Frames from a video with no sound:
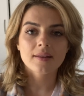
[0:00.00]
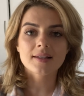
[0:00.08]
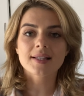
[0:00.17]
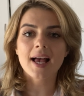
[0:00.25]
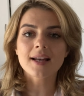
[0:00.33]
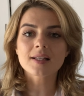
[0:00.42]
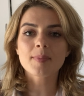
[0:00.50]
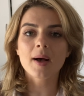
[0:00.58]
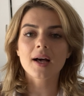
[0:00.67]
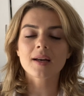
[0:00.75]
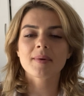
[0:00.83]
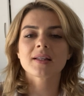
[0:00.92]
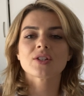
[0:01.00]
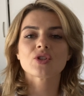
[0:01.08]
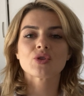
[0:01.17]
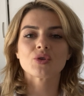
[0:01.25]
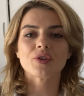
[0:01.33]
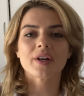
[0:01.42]
The saddest part about
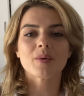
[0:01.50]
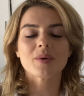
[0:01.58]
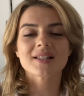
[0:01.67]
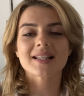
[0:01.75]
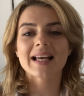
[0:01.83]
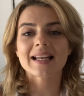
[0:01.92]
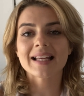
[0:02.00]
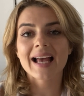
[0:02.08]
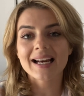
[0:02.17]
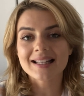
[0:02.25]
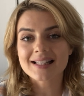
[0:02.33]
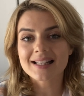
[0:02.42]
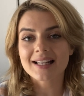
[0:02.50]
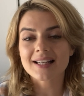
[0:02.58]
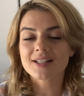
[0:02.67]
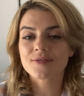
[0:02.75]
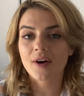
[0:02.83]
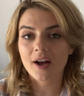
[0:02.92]
this story was that he hadn't seen
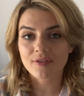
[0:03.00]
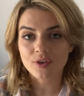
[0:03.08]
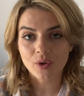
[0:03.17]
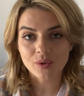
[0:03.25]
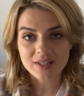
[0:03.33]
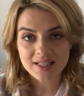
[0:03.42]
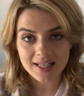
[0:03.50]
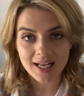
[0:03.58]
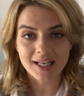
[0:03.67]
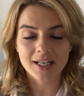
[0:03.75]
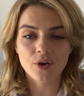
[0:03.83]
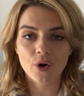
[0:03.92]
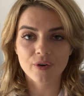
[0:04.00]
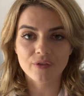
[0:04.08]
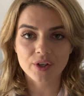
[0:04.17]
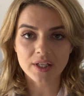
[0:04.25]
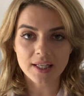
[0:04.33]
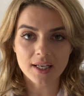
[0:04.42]
his five-year-old son in
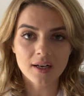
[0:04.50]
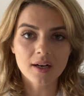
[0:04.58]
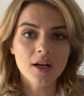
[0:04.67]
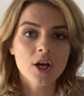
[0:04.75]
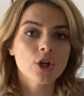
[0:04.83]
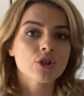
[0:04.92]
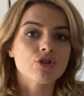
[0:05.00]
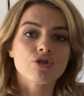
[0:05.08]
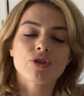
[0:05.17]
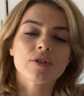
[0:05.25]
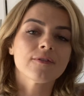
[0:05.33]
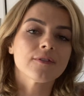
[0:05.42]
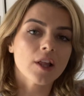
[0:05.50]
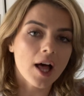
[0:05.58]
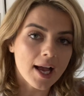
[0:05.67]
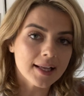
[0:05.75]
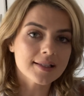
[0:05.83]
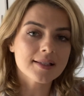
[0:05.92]
over a year due to
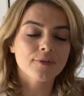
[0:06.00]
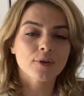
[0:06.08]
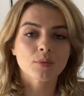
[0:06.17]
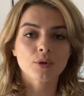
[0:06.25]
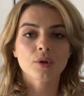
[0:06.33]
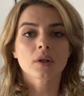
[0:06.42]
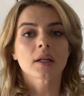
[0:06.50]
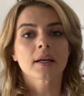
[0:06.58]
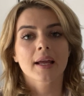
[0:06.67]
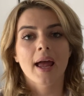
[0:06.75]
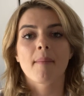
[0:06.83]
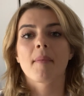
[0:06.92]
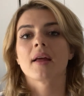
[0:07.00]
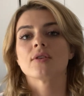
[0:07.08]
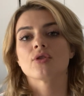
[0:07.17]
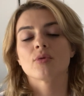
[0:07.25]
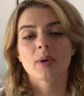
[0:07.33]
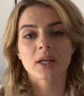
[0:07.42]
flights from Lukla to
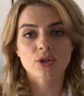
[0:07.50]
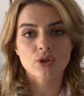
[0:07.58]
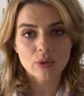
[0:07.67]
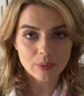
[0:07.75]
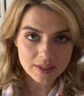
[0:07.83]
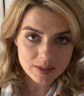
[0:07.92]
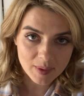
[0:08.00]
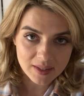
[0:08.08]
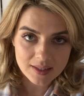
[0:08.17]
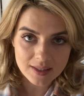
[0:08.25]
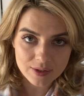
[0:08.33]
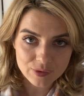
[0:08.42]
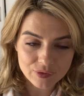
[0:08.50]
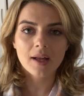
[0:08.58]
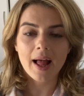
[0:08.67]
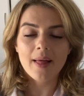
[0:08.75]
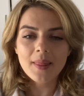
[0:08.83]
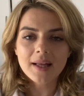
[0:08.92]
Kathmandu being too expensive.
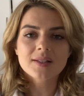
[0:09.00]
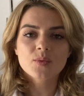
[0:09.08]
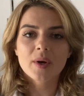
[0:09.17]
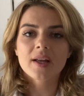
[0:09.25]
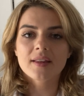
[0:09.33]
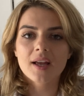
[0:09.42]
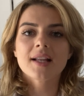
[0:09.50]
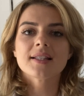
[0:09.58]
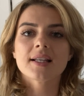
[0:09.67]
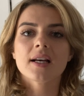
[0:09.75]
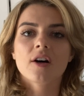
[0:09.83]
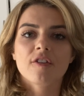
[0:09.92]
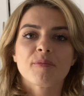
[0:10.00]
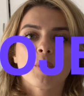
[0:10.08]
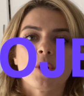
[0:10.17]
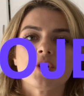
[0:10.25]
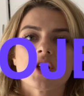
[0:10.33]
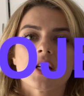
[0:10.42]
And that's where the idea of
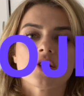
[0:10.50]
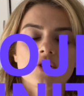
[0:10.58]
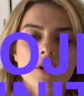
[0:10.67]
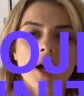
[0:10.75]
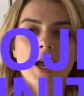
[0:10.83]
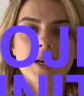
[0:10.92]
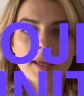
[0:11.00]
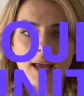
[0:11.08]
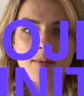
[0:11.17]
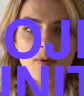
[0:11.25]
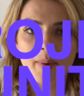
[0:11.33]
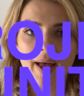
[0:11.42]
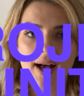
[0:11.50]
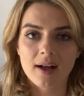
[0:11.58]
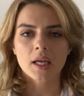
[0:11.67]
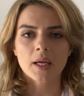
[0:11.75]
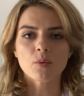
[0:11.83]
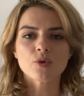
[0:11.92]
Project Unite came
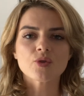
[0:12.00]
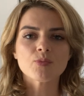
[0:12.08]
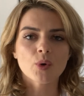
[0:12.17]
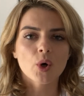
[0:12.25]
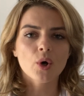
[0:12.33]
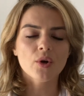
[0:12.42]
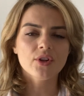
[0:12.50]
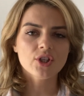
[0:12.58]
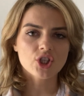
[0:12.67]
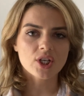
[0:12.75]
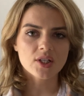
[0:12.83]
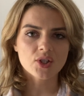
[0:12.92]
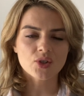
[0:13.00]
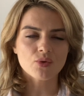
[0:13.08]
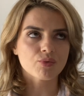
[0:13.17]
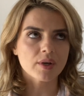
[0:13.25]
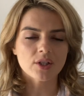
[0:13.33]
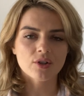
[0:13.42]
about. It was more than just
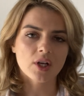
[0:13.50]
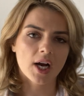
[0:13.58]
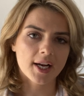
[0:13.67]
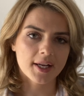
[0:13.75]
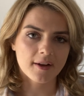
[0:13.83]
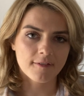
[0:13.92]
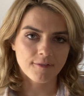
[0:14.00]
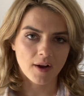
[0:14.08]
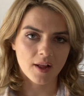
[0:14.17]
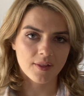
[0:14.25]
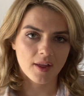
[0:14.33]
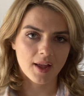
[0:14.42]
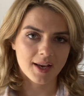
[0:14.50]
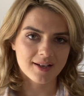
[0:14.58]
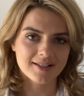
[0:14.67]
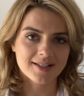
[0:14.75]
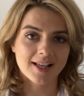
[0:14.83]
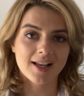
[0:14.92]
reuniting a father and
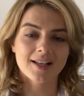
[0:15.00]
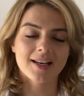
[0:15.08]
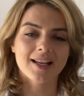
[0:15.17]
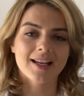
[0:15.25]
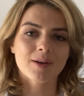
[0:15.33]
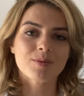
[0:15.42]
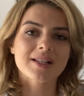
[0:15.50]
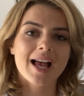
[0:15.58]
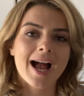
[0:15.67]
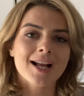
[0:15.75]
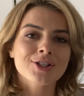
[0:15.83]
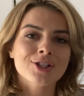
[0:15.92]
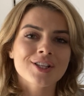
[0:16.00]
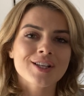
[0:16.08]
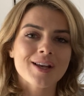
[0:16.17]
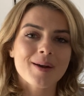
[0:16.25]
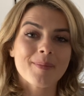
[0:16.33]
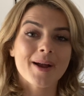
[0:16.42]
a son, it was
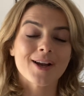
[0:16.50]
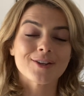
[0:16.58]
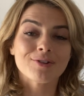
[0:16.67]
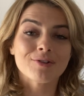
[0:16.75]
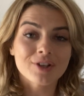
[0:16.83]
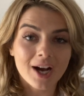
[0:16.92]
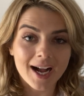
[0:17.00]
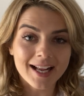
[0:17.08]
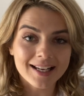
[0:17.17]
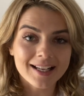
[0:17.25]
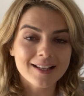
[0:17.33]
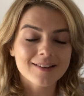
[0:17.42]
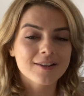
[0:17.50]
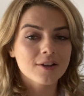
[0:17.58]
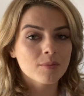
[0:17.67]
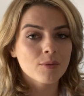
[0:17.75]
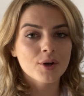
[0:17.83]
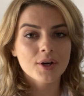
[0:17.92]
actually about uniting the
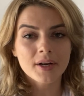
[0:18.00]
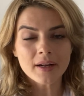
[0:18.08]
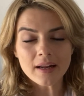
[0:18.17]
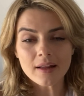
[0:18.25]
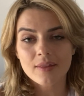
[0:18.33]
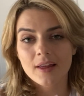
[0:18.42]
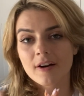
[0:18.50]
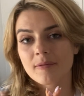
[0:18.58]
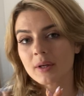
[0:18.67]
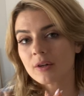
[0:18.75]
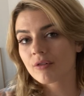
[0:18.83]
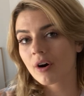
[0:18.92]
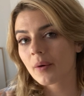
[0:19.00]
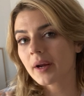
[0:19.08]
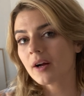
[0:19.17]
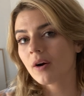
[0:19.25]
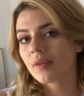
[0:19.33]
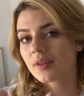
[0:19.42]
community that I've been
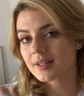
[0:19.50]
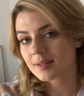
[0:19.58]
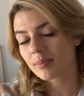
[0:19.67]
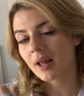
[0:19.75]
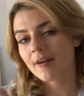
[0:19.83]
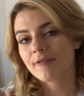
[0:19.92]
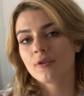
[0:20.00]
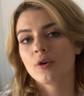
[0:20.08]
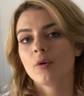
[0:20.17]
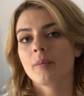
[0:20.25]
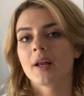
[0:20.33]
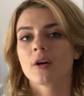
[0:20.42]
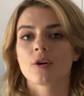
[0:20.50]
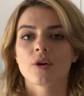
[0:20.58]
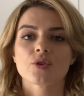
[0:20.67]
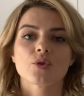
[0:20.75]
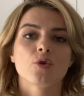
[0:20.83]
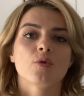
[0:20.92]
growing on this platform and
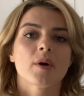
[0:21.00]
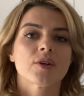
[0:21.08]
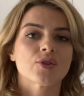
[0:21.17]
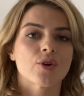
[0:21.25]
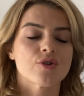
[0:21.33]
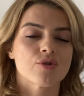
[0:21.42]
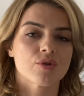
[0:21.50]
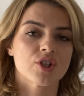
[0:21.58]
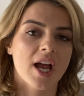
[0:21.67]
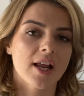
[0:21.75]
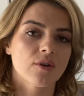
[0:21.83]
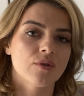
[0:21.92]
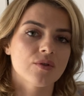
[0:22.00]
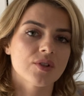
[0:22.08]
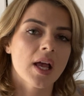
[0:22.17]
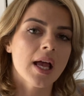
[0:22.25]
across all my social channels